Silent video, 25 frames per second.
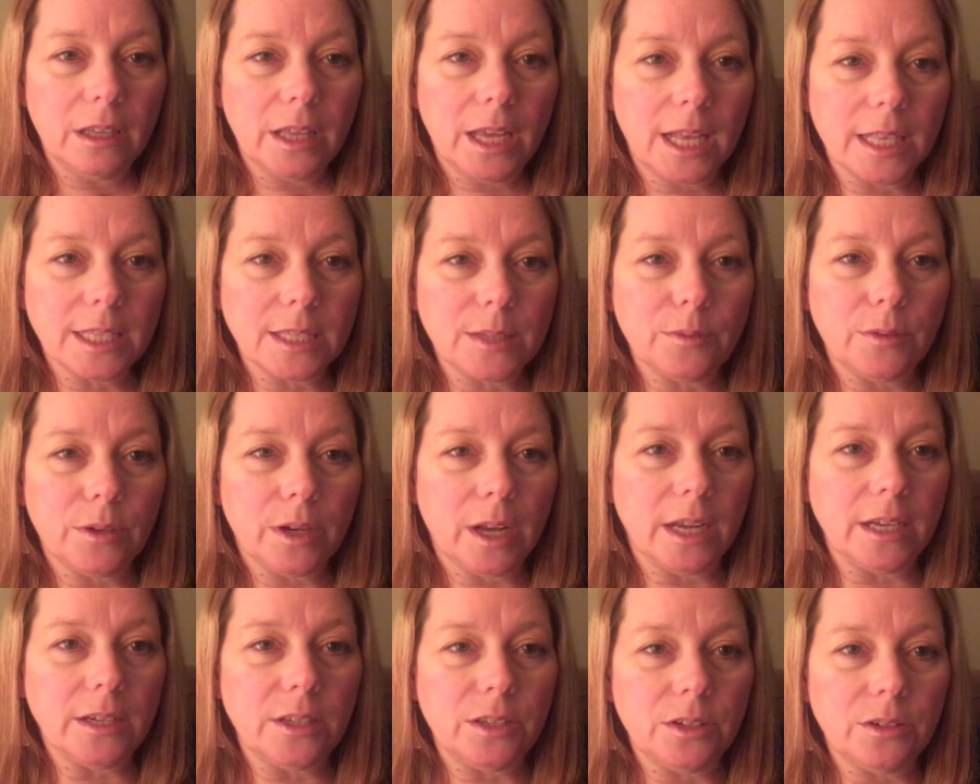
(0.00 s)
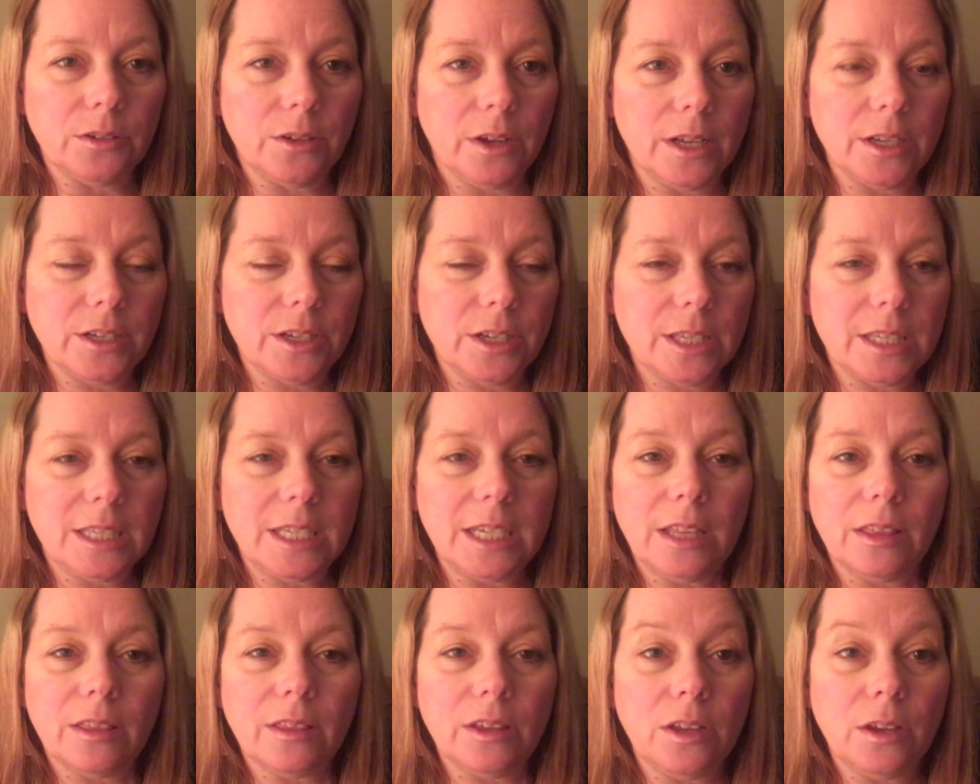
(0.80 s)
That's what I do. I
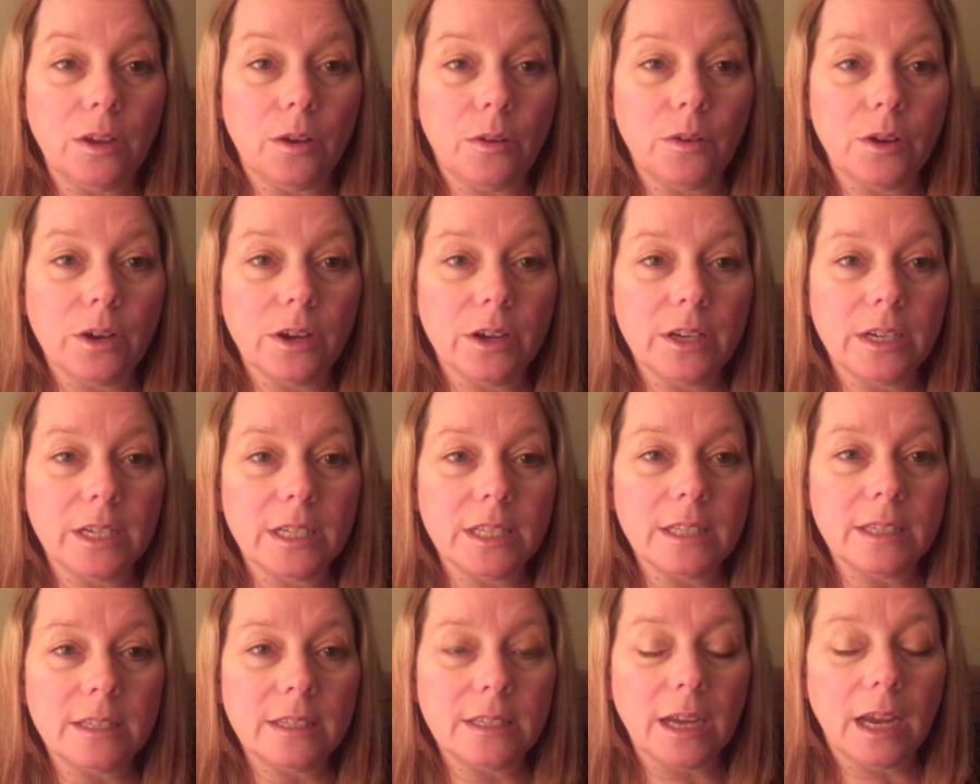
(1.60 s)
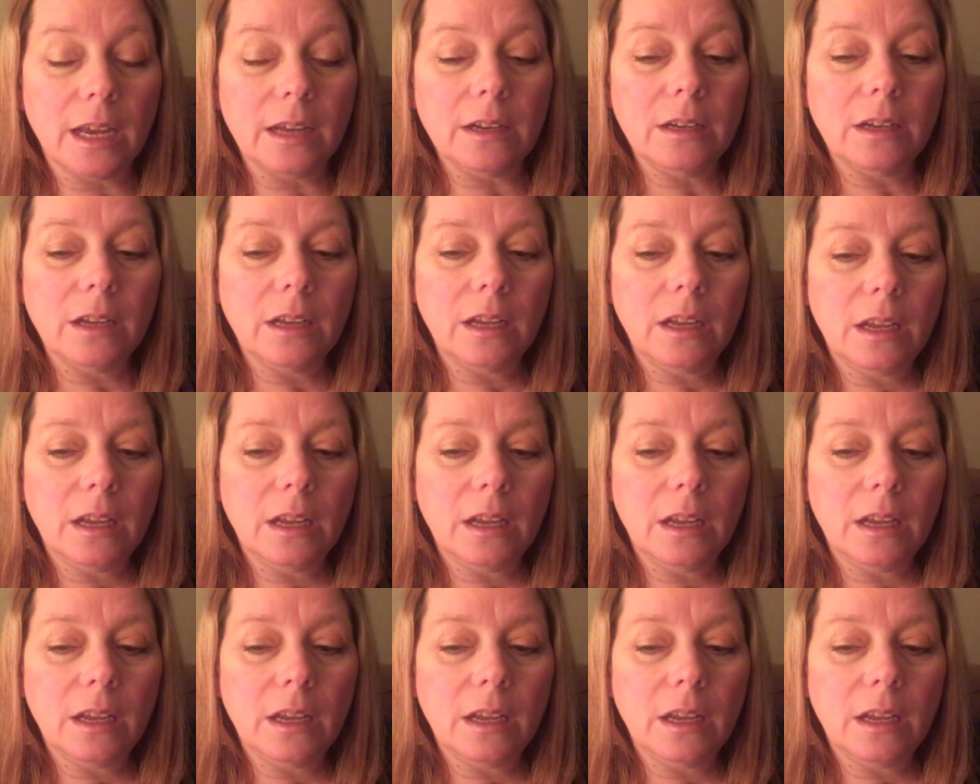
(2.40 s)
just eat the yogurt instead.